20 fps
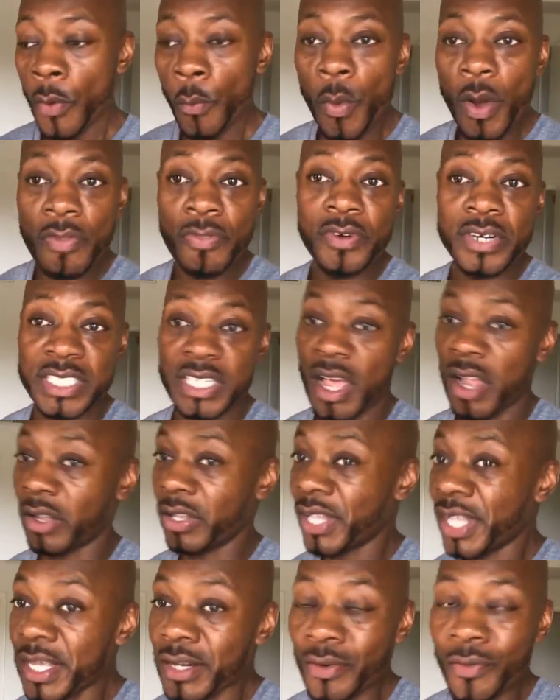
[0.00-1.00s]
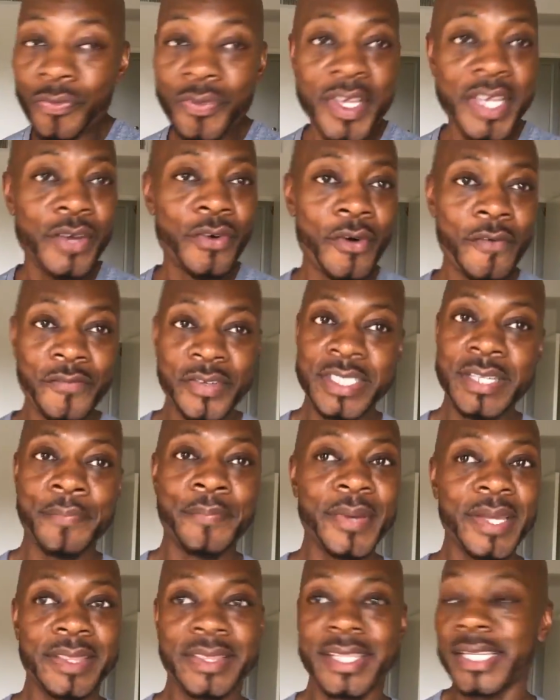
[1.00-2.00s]
Whether it's a little thing or if it's a
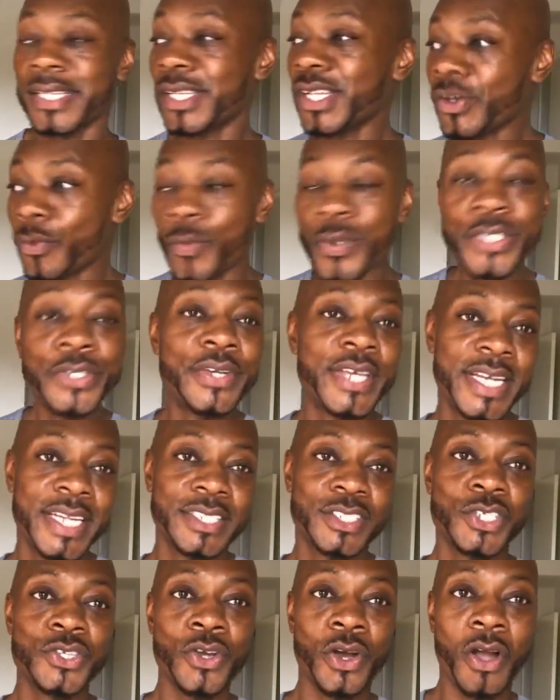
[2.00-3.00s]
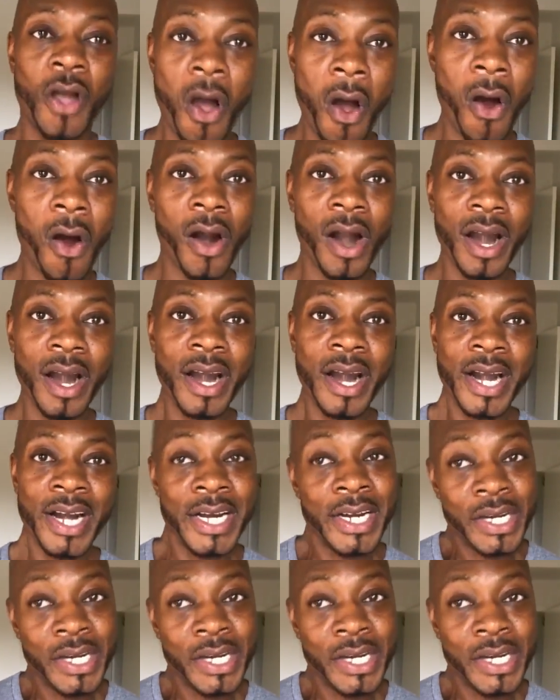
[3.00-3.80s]
big thing. Look, when you get into your car,